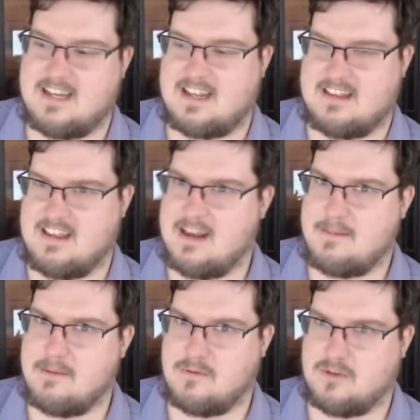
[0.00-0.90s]
like, the
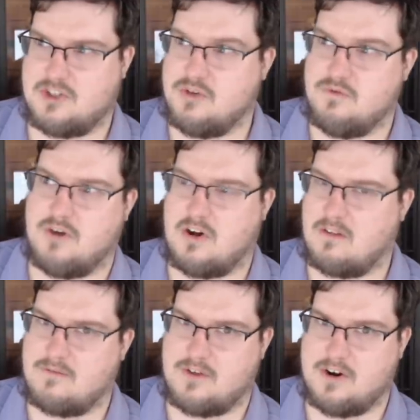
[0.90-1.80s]
enemy will shoot all
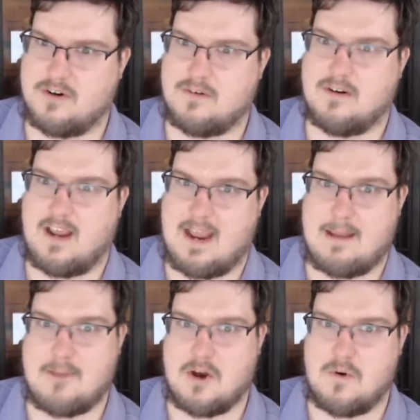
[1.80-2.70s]
of their
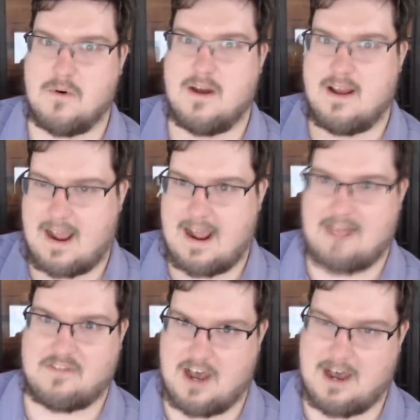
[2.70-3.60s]
ammo
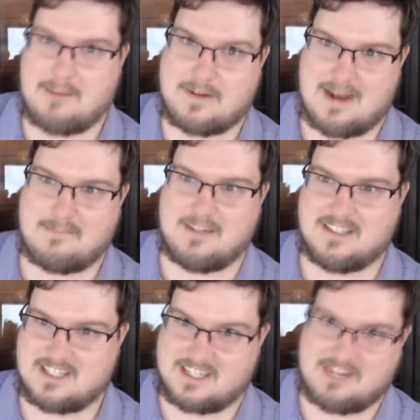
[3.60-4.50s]
at the
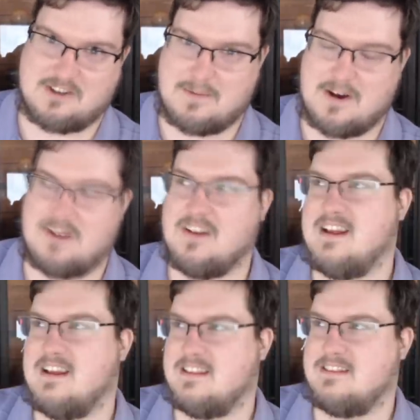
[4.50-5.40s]
Hobgoblins to kill them all.
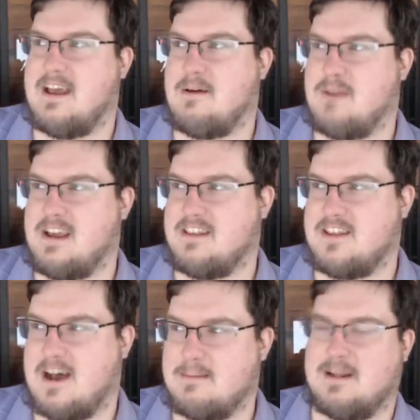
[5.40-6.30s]
That way,
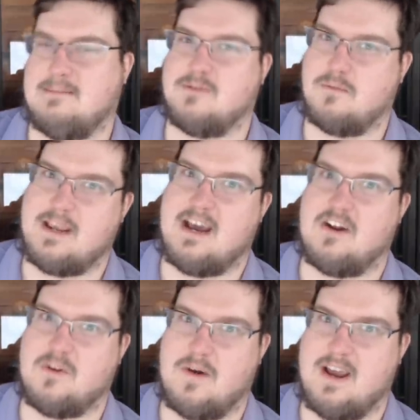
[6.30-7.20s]
the Hobgoblins will be out
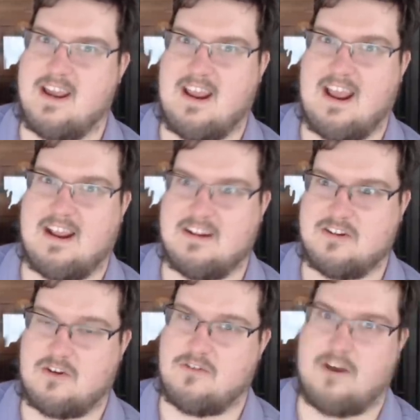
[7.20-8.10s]
of the way and
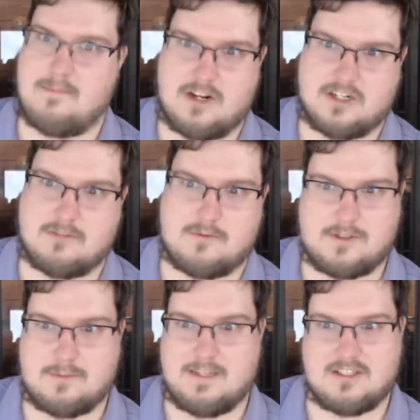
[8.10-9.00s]
all their ammunition will be
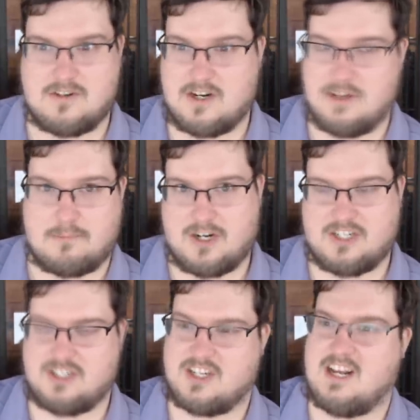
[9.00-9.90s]
spent, so none of the
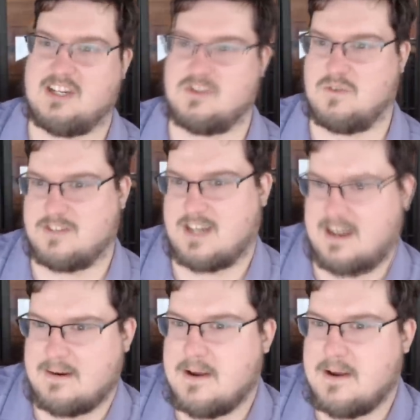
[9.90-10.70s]
precious Chaos Dwarves die.